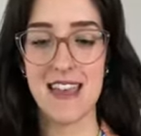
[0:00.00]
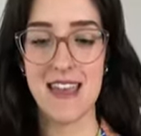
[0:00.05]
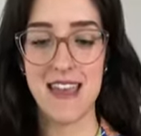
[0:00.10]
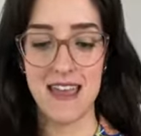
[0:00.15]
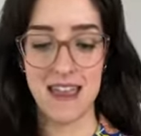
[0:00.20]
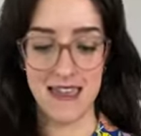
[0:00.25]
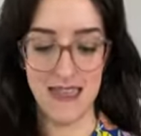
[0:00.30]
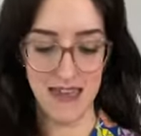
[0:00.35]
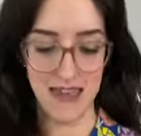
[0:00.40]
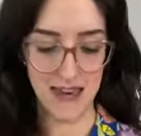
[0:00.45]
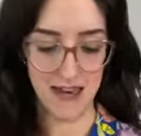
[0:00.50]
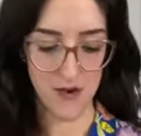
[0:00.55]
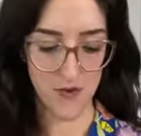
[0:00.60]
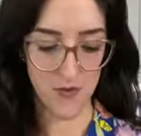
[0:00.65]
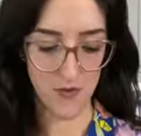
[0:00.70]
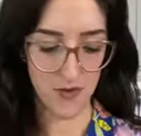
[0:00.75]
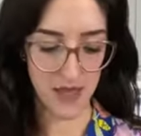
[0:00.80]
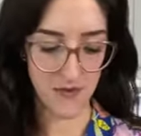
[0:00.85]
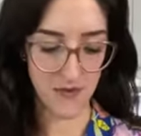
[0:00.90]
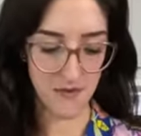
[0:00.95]
then
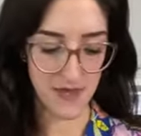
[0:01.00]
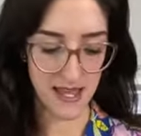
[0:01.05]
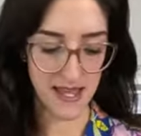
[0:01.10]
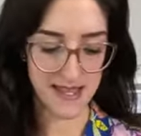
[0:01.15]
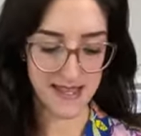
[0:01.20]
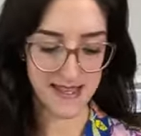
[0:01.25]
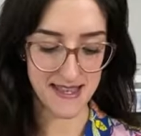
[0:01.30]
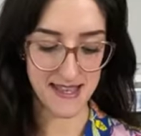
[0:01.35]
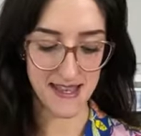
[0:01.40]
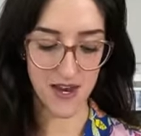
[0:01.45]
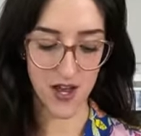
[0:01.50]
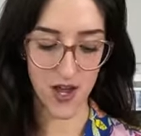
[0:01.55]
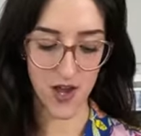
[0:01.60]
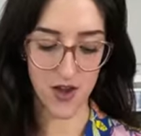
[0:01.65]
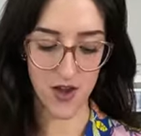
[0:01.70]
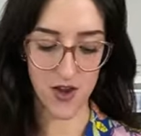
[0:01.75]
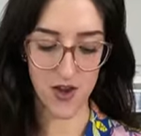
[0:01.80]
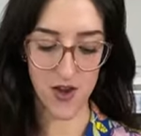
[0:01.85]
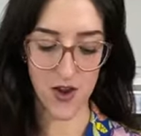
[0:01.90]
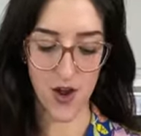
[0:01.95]
we place it
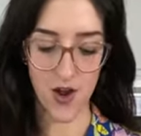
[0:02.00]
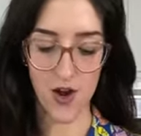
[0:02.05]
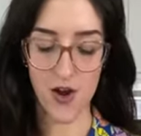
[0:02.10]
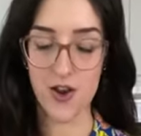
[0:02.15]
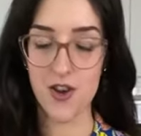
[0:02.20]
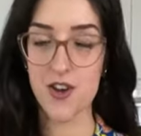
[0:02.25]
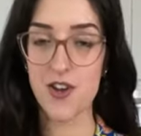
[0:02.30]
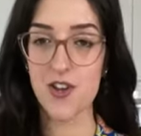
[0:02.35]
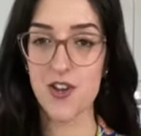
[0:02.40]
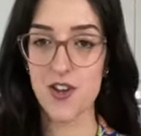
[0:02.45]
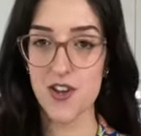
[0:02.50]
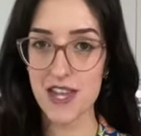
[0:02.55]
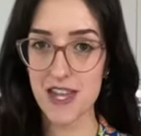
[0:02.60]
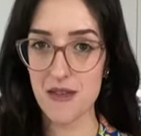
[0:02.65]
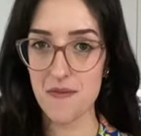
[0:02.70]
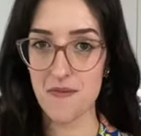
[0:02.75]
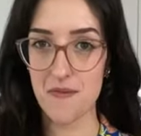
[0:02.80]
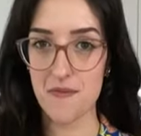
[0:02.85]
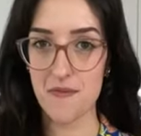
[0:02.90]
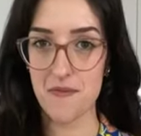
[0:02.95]
on our
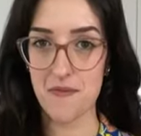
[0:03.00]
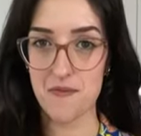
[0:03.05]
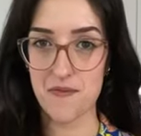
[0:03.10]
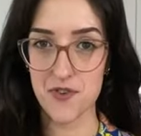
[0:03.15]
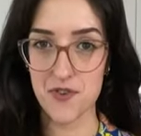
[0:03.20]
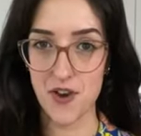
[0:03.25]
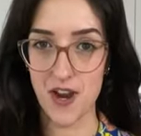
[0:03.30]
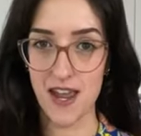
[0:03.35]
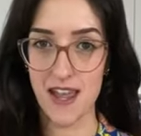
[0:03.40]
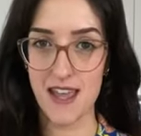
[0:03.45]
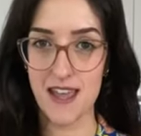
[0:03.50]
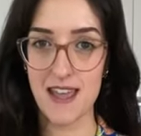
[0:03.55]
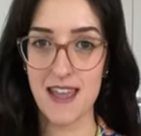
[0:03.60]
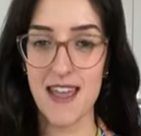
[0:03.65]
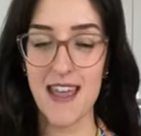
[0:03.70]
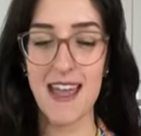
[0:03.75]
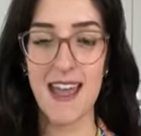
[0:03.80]
cookie tray